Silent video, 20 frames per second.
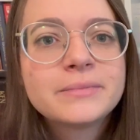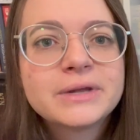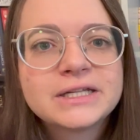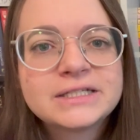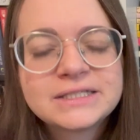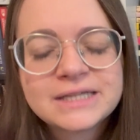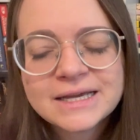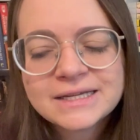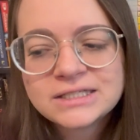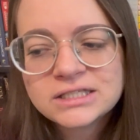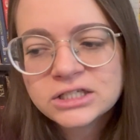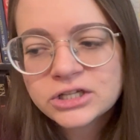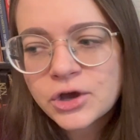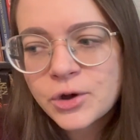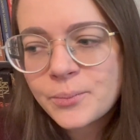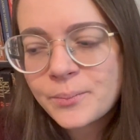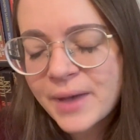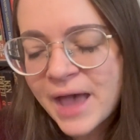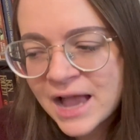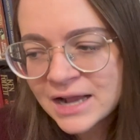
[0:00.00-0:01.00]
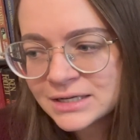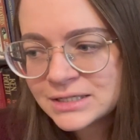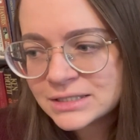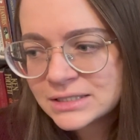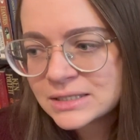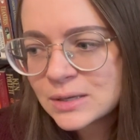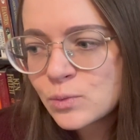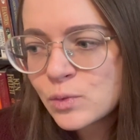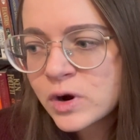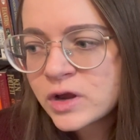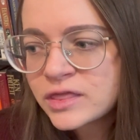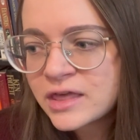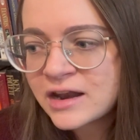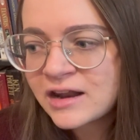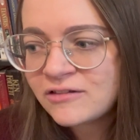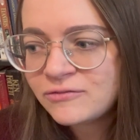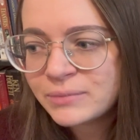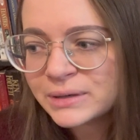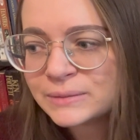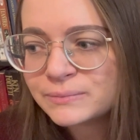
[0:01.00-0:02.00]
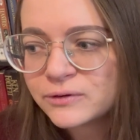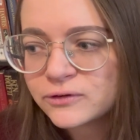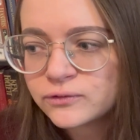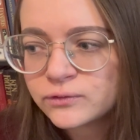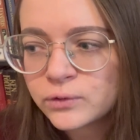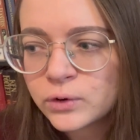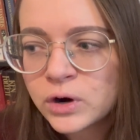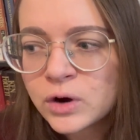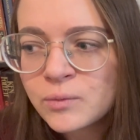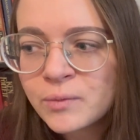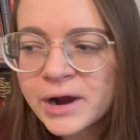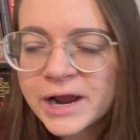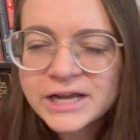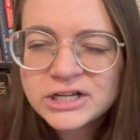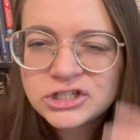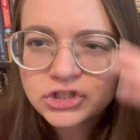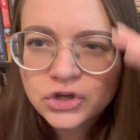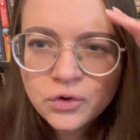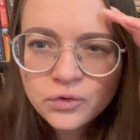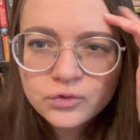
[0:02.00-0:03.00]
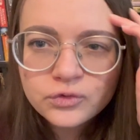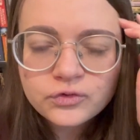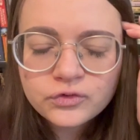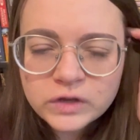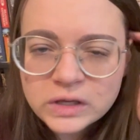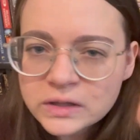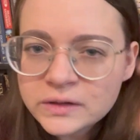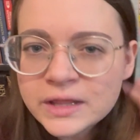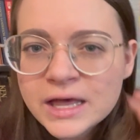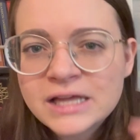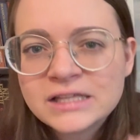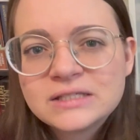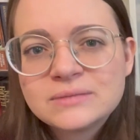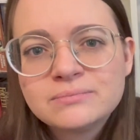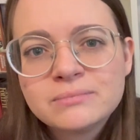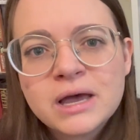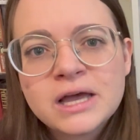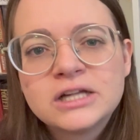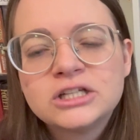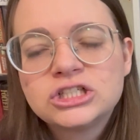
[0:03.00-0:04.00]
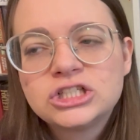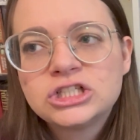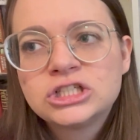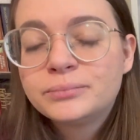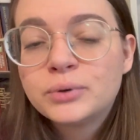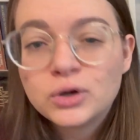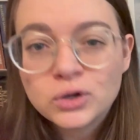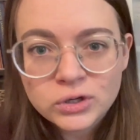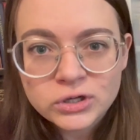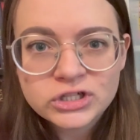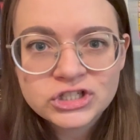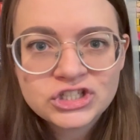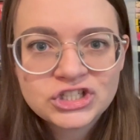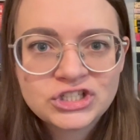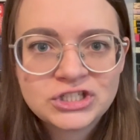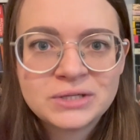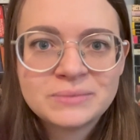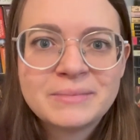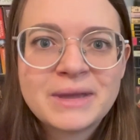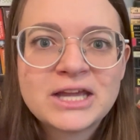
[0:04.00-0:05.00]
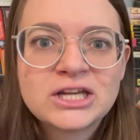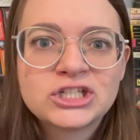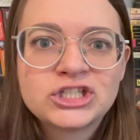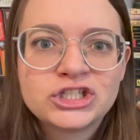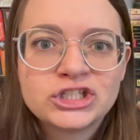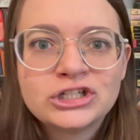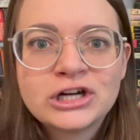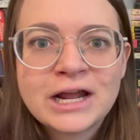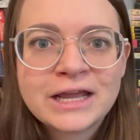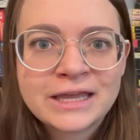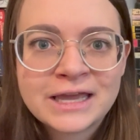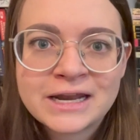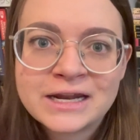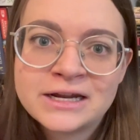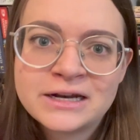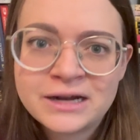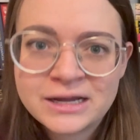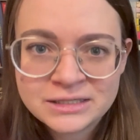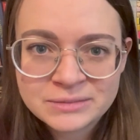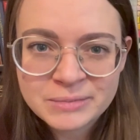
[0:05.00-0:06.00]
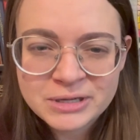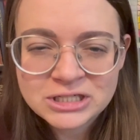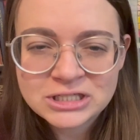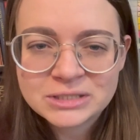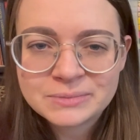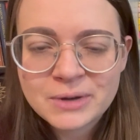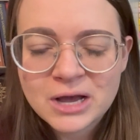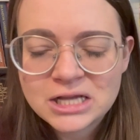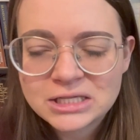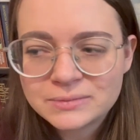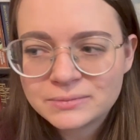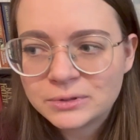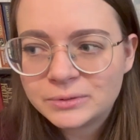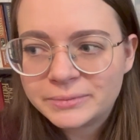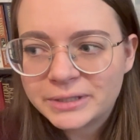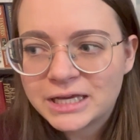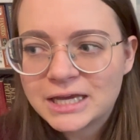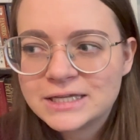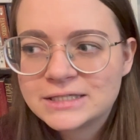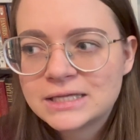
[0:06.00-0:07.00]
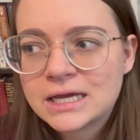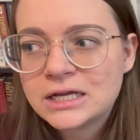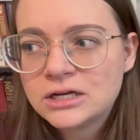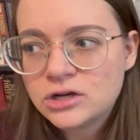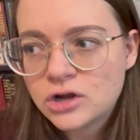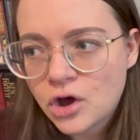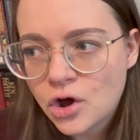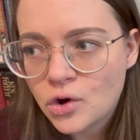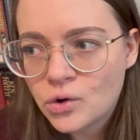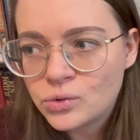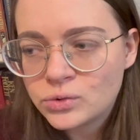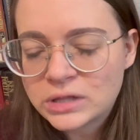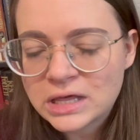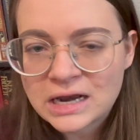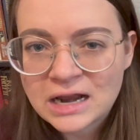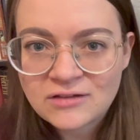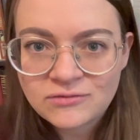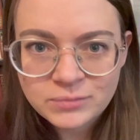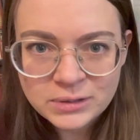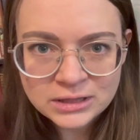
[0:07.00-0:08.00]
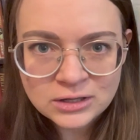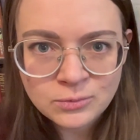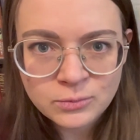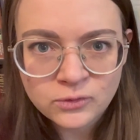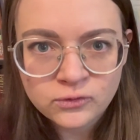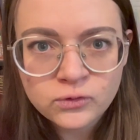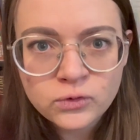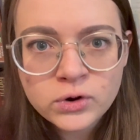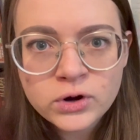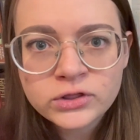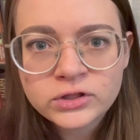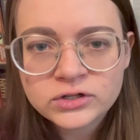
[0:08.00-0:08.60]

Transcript: But it's nice to go back to somewhere that I've been before where I don't feel as much push to make sure I get in as much as possible, because I know that I've been there before.